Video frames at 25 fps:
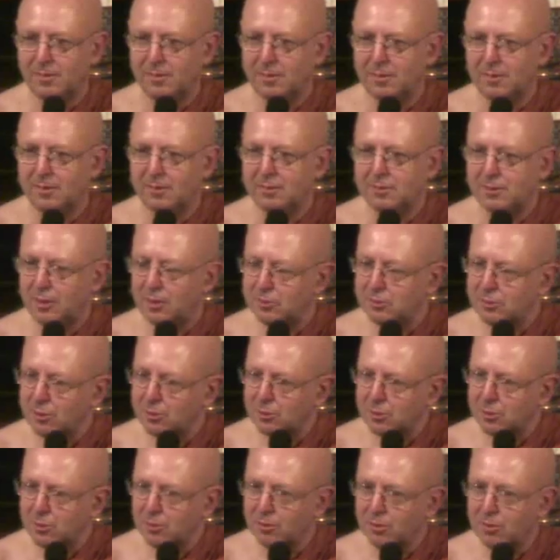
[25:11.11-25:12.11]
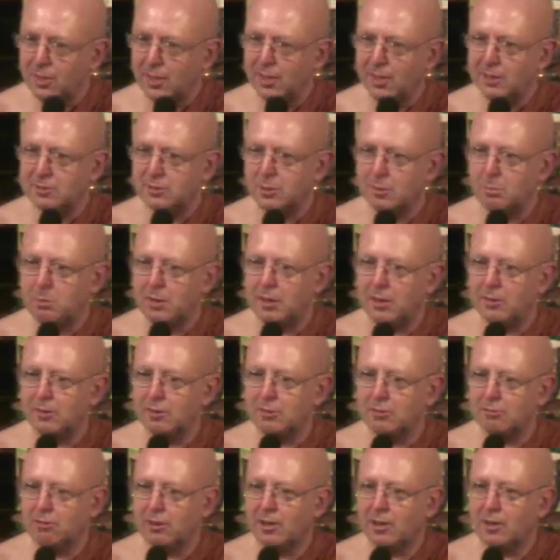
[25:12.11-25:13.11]
So those are two things about the
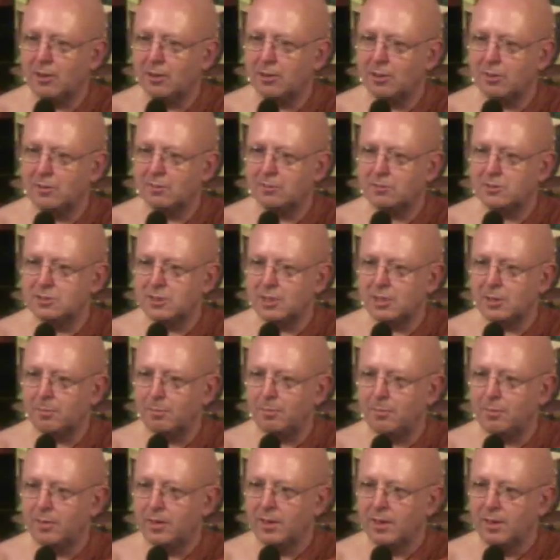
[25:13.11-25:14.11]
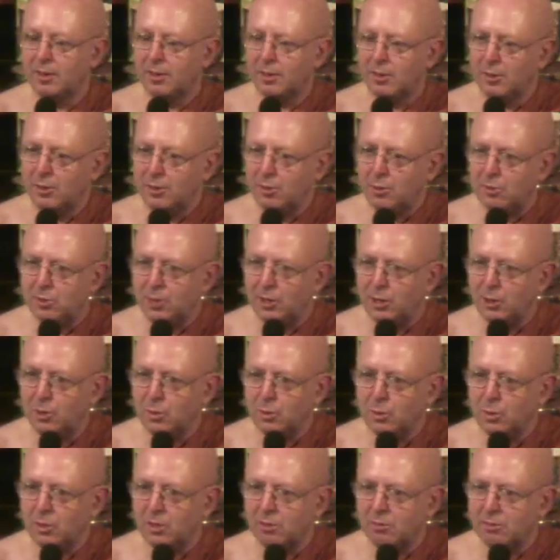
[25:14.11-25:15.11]
truckload of shit. You didn't
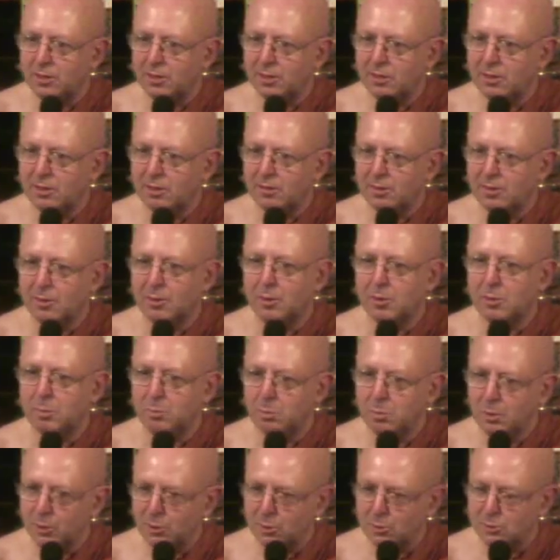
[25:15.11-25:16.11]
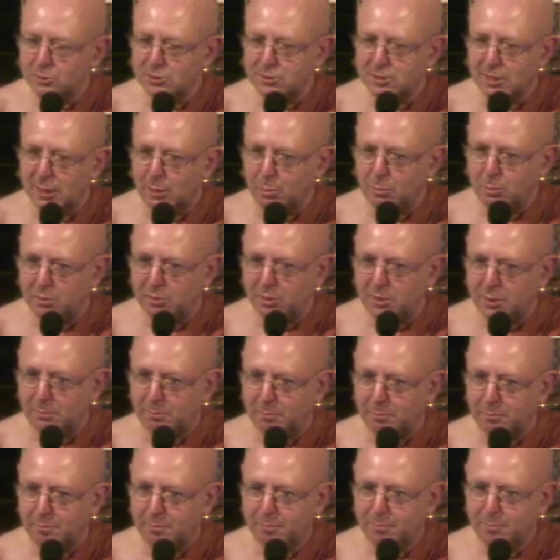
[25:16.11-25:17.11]
order it, but you're stuck with it.
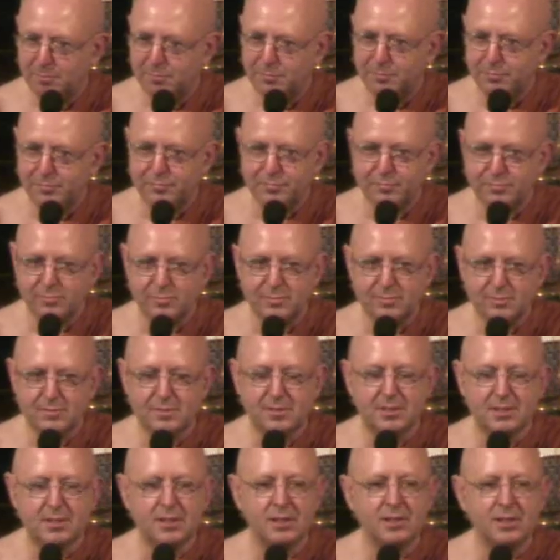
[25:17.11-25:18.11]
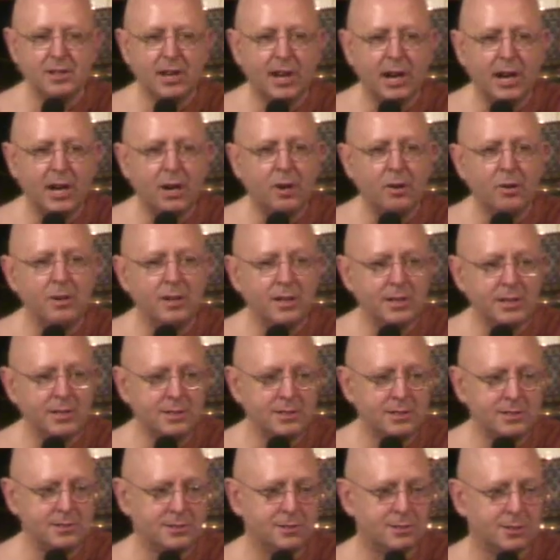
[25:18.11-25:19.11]
Now, in
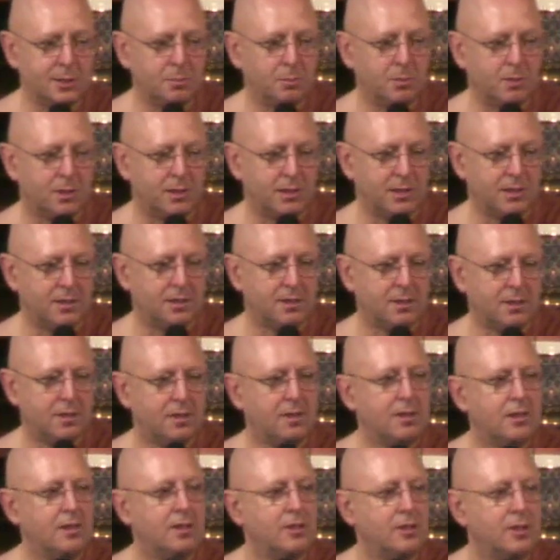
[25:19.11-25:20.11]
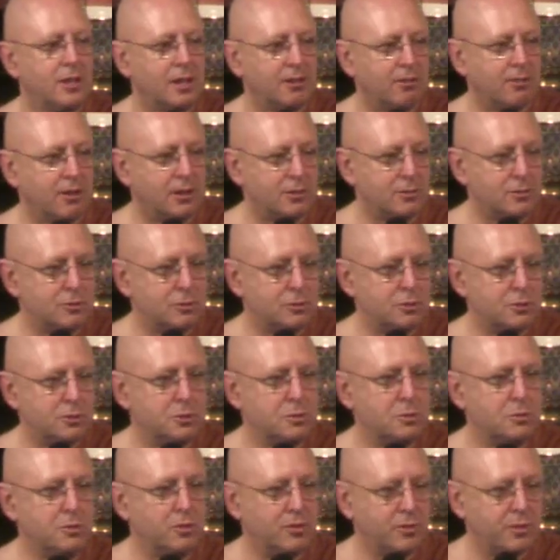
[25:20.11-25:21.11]
this simile, there are
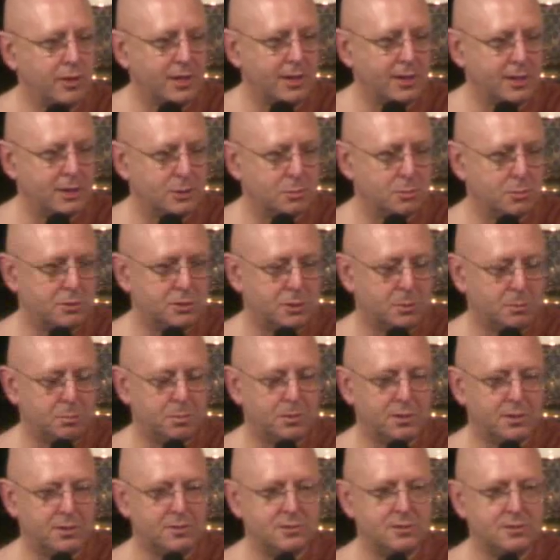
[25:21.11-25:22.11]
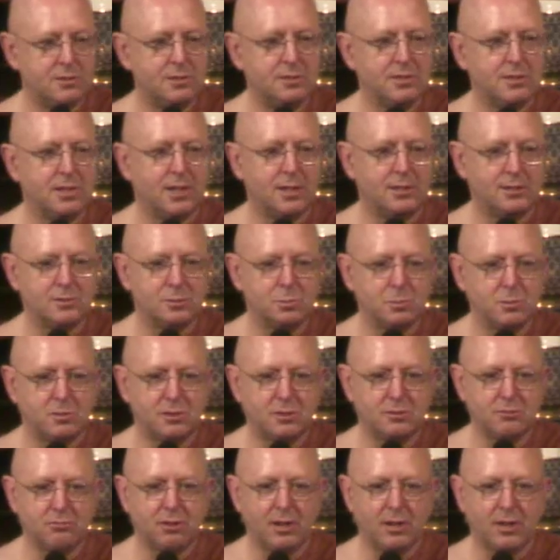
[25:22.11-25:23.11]
two things which a person does with a
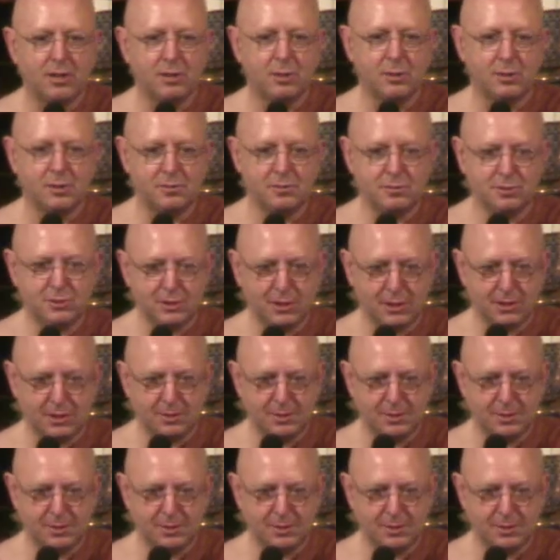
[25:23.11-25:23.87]
truckload of shit.